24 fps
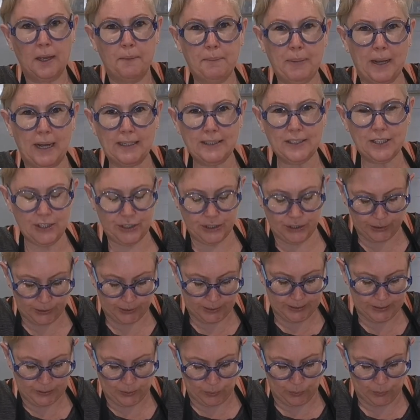pasta dough
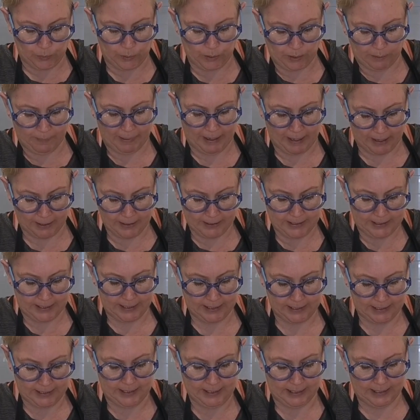is all about
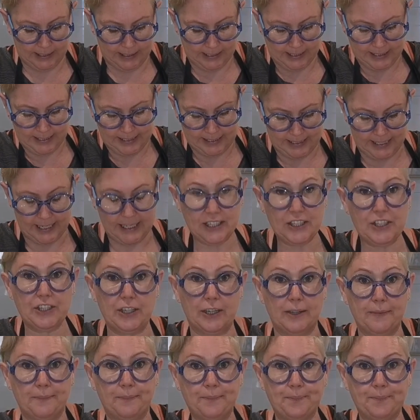texture.